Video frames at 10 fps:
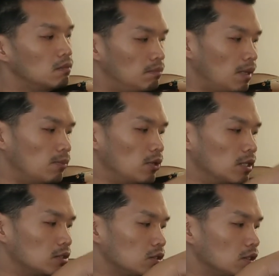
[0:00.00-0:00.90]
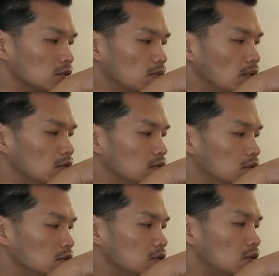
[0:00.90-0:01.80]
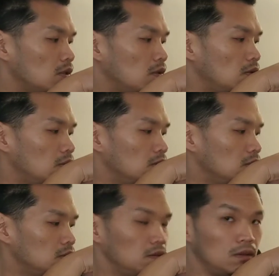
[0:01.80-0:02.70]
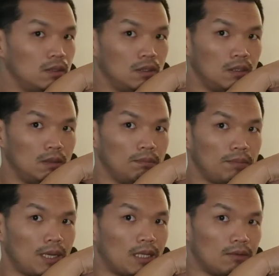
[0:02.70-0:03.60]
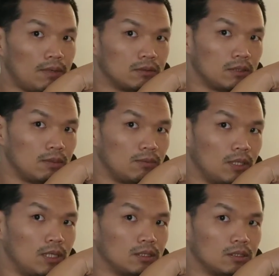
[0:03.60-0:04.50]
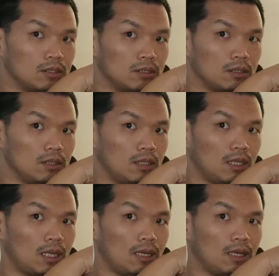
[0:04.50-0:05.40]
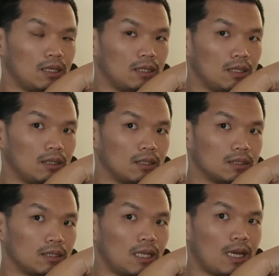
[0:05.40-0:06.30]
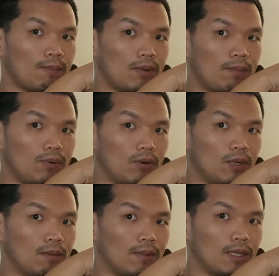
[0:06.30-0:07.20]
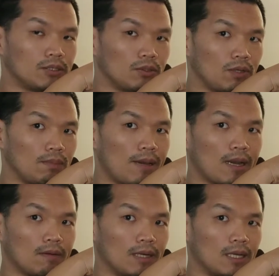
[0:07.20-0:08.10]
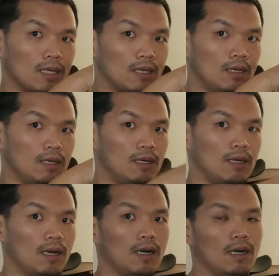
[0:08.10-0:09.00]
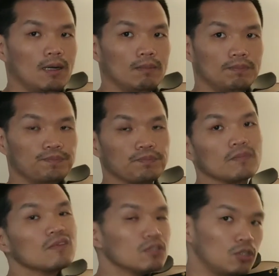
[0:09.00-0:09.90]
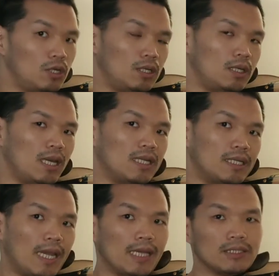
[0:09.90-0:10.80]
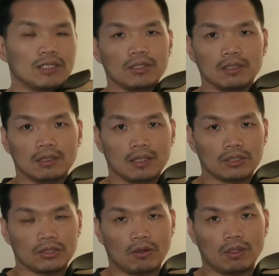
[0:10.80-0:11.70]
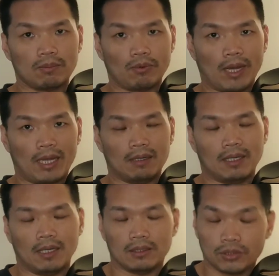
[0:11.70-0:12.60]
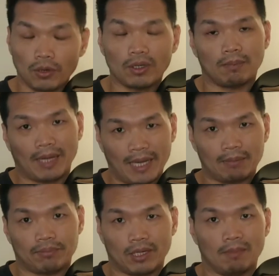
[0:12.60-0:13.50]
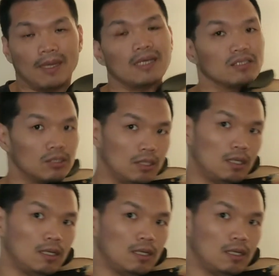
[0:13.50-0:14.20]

my bridge as well. So parallel to the bridge, and you can see that I'm pulling my shoulder back already. Um, so engaging the shoulder blade pretty much.